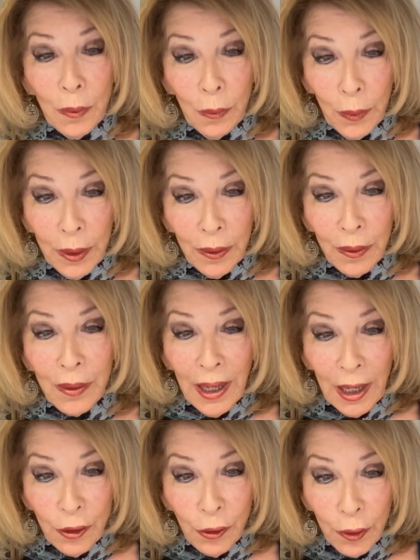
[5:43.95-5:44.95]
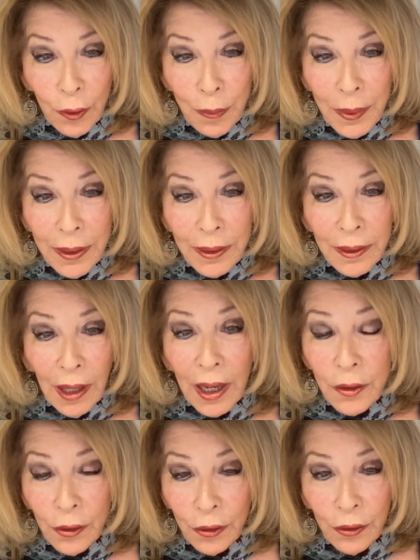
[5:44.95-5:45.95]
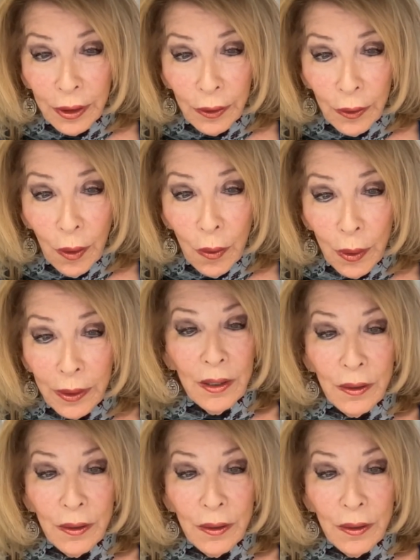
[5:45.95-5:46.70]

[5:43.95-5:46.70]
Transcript: where I should have been. I just didn't know it.